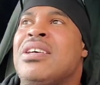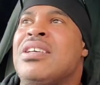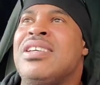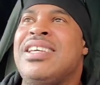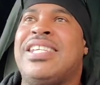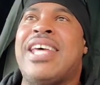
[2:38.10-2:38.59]

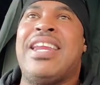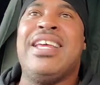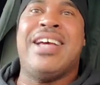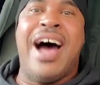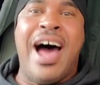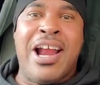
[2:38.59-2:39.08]
He said
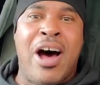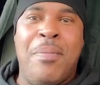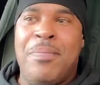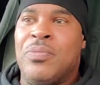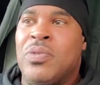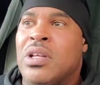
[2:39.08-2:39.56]
he got
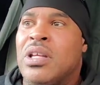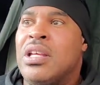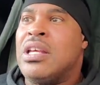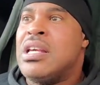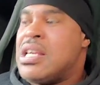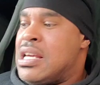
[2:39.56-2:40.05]
up.
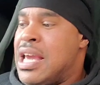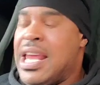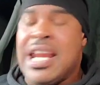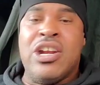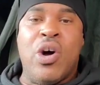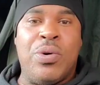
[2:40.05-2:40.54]
He
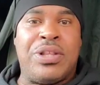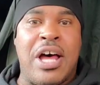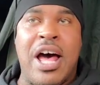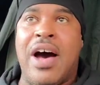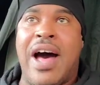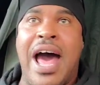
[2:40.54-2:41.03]
didn't know what the
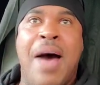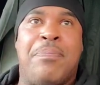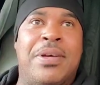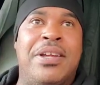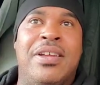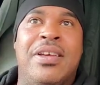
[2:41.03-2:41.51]
hell
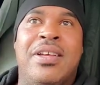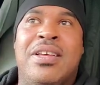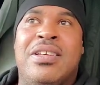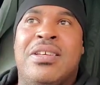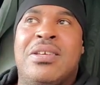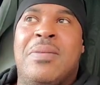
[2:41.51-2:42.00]
happened.
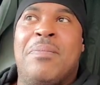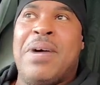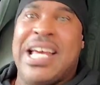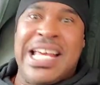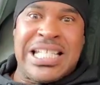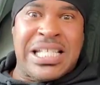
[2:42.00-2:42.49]

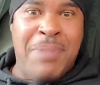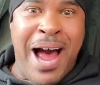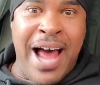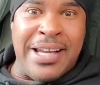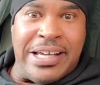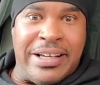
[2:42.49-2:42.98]
But he's
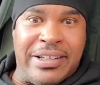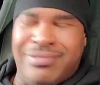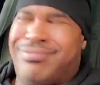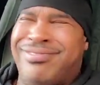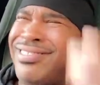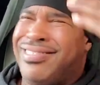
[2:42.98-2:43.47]
smiling.
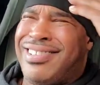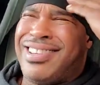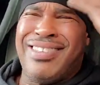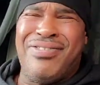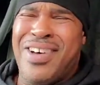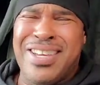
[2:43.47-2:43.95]

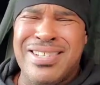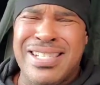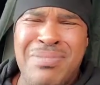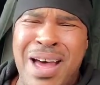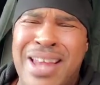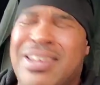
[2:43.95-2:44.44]
Fuck, he's
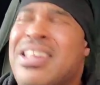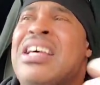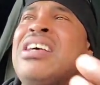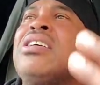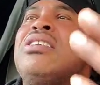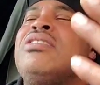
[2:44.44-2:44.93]
smiling.
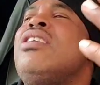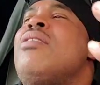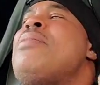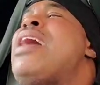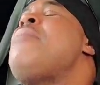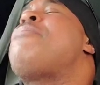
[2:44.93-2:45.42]
You know,
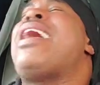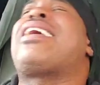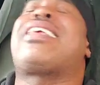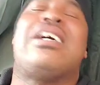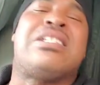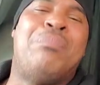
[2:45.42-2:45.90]
Manny
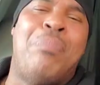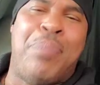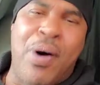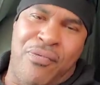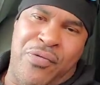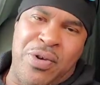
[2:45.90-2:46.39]
Pacquiao's
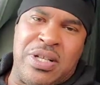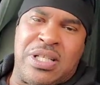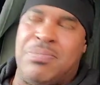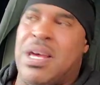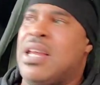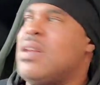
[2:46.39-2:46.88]
built for
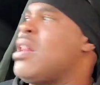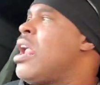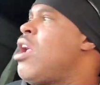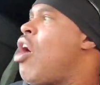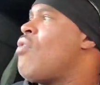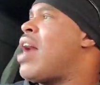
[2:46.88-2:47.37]
this, man.
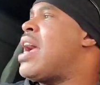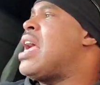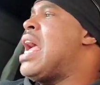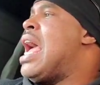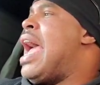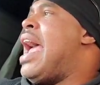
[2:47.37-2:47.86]
All right?
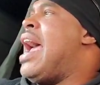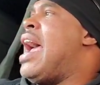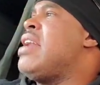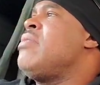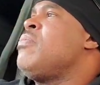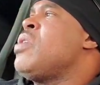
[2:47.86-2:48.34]

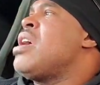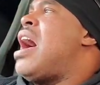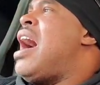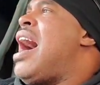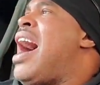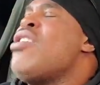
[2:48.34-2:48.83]
And
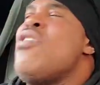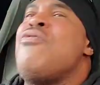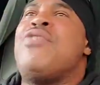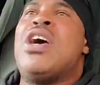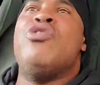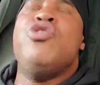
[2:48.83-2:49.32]
I don't
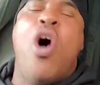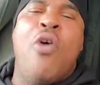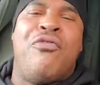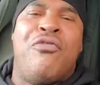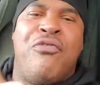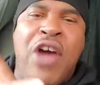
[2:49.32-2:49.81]
feel no
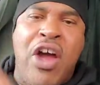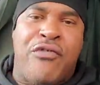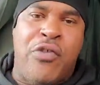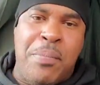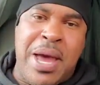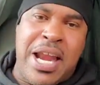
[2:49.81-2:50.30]
fear
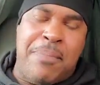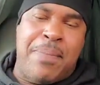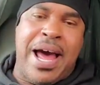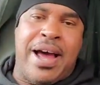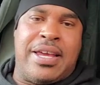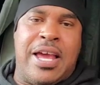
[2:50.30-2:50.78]
for Manny
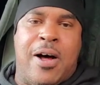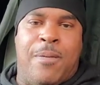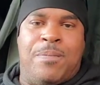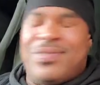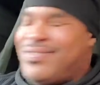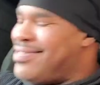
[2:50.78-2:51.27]
Pacquiao.
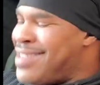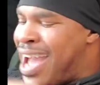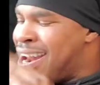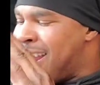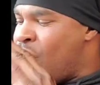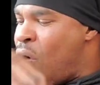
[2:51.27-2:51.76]

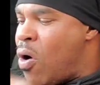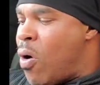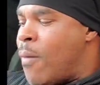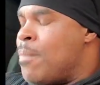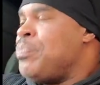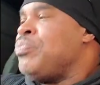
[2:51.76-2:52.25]
Not at all.